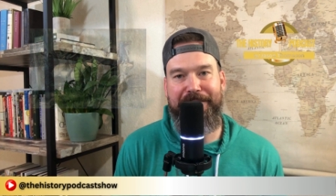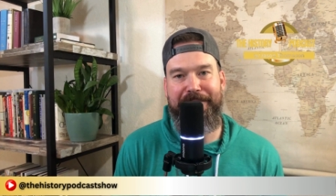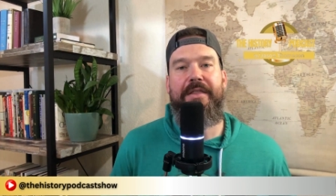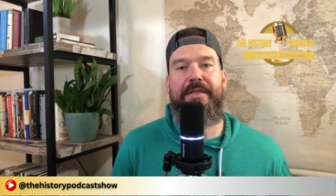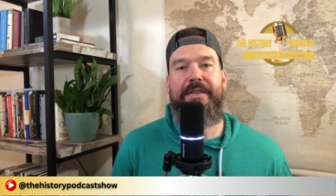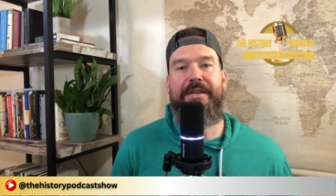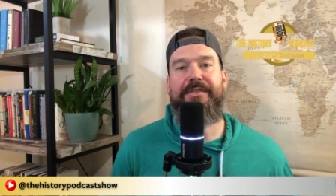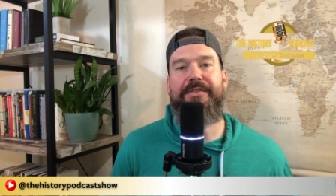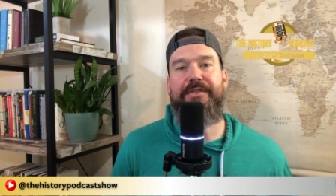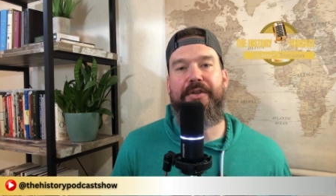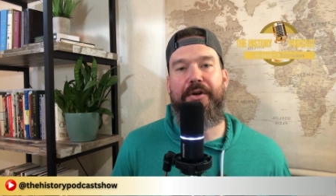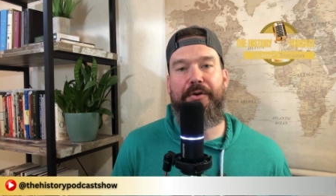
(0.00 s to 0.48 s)

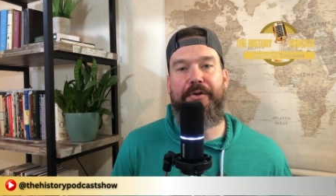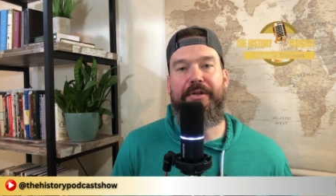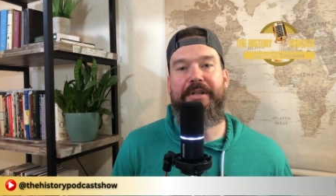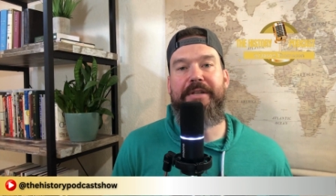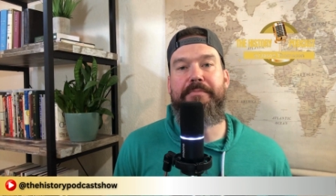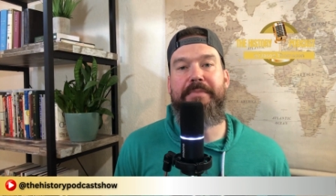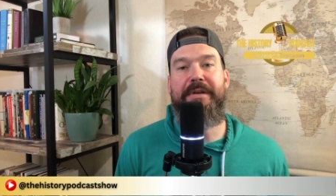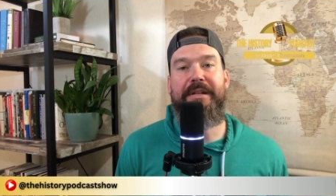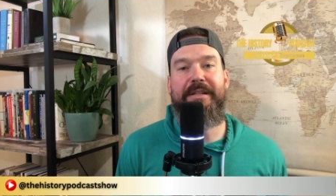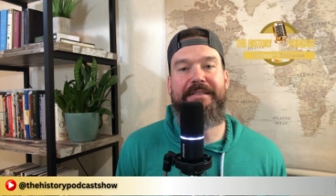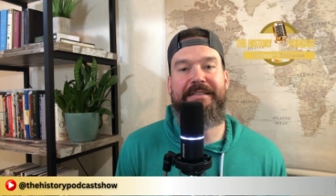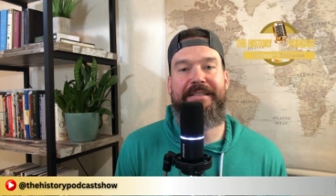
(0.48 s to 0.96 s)
This early
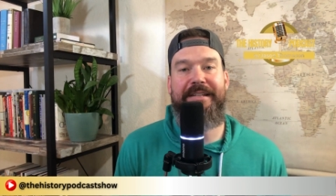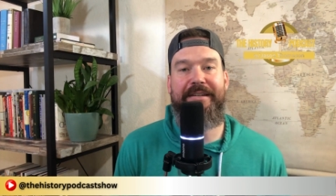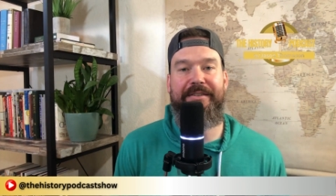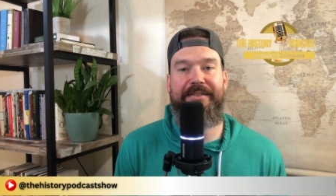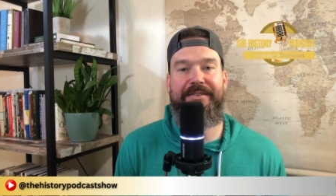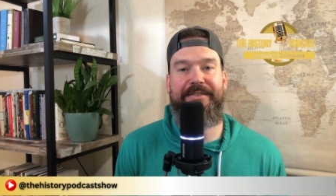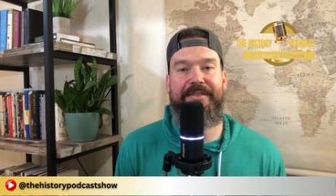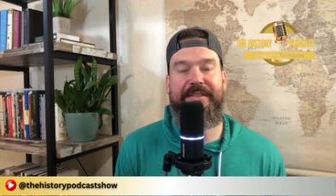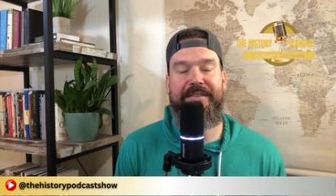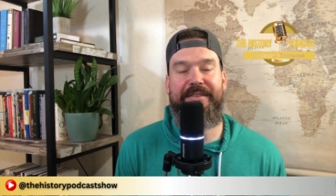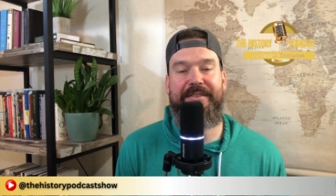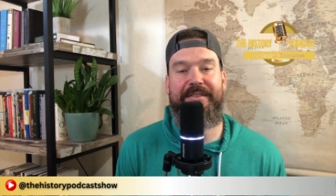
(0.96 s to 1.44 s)
military
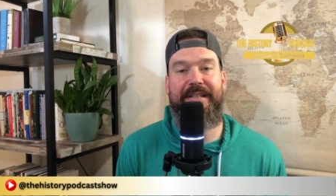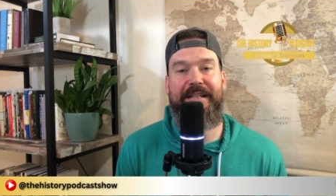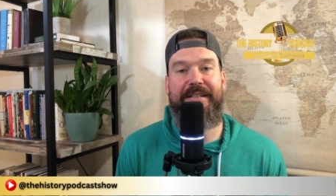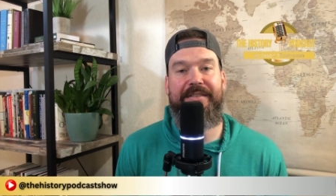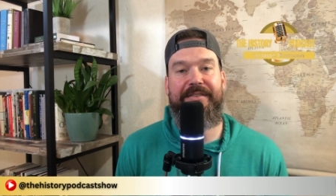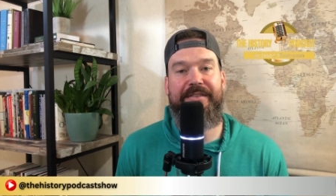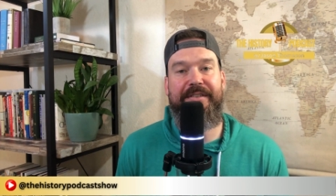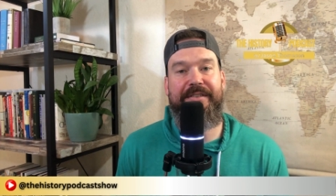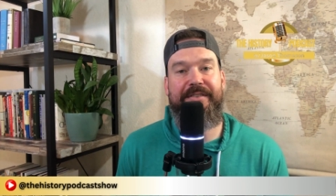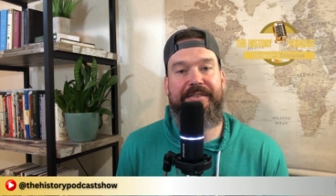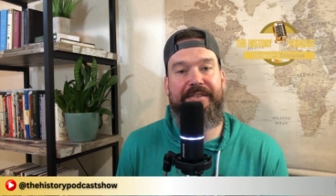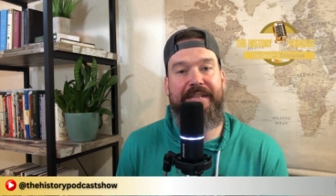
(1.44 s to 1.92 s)

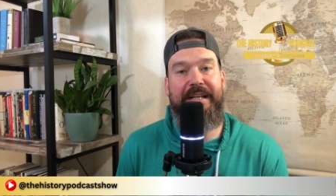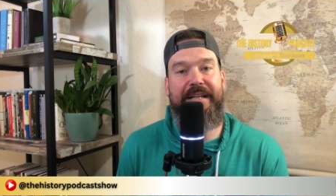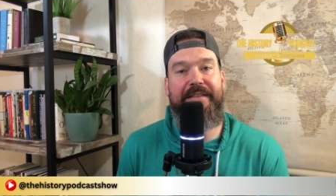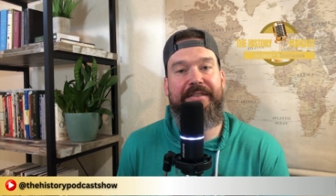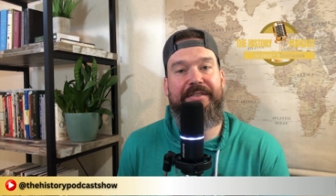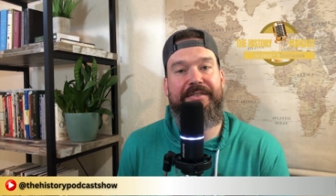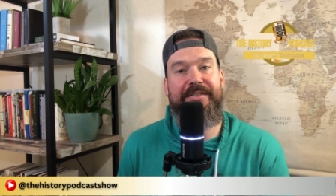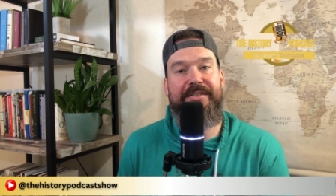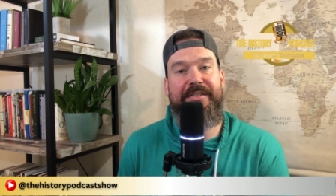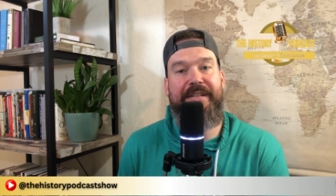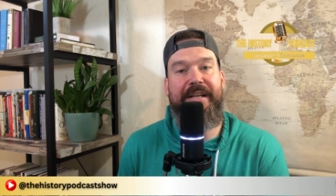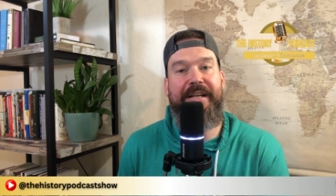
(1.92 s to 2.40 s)
success set
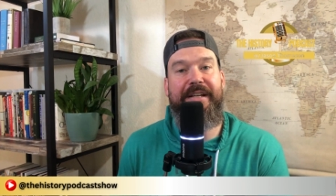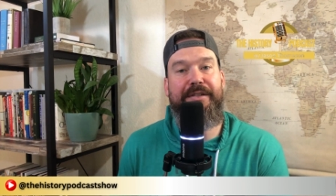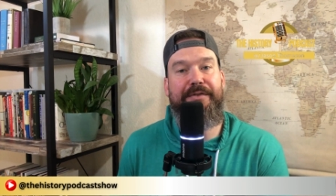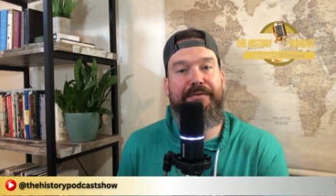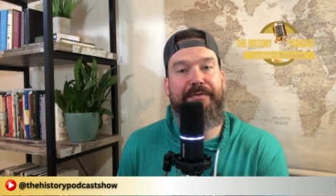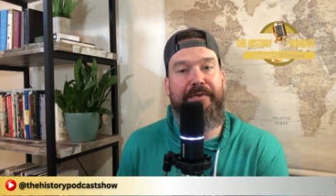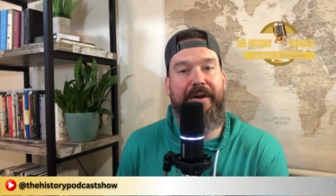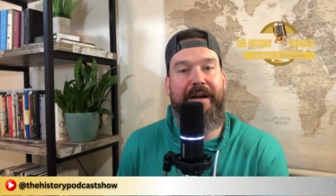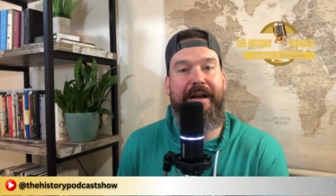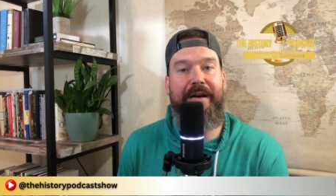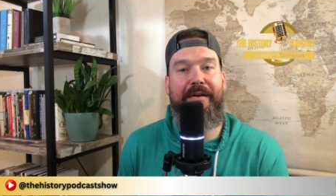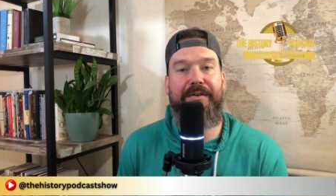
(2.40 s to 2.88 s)
the stage
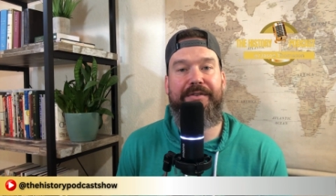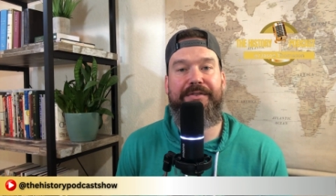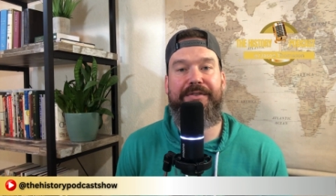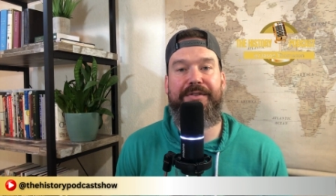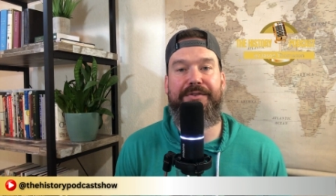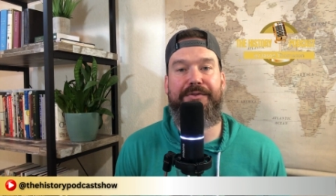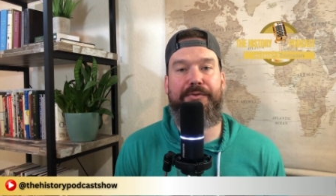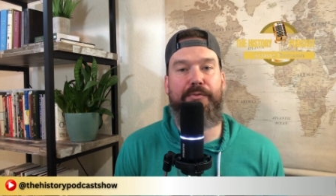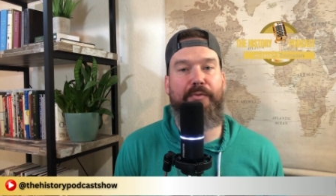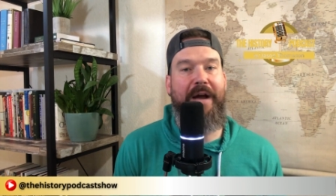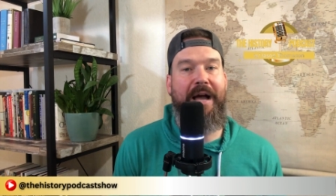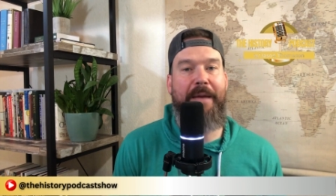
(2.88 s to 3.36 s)
for
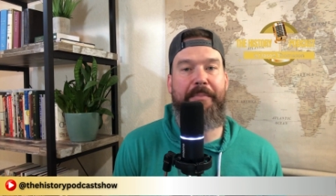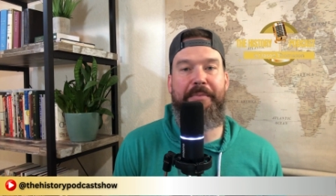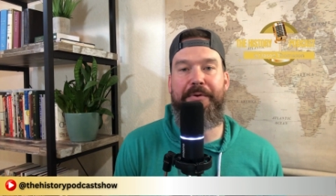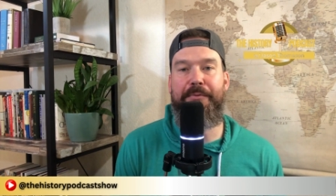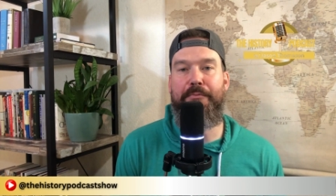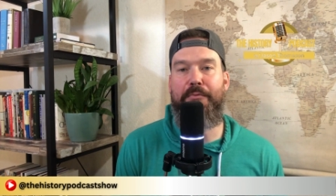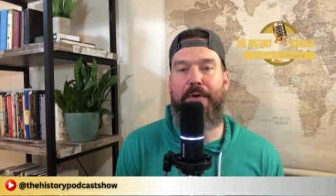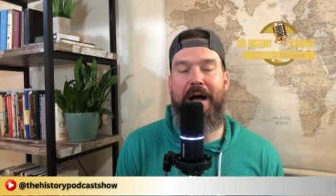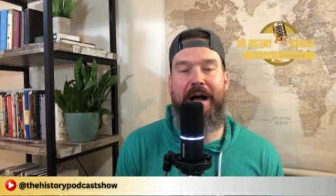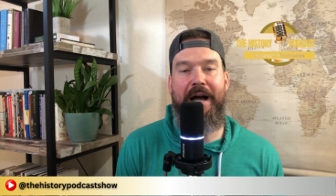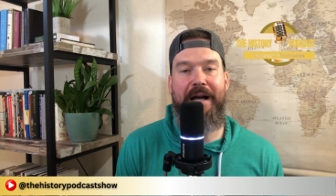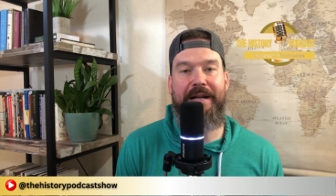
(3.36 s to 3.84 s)
Harrison's
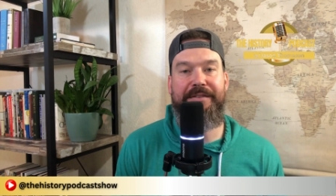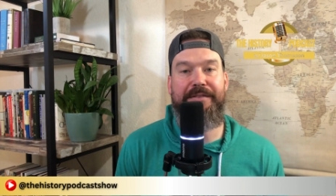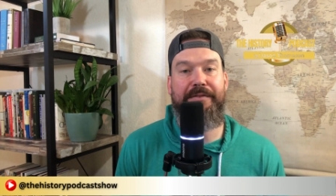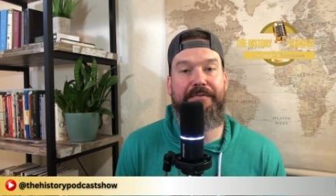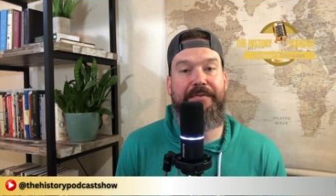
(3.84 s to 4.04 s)
rapid rise,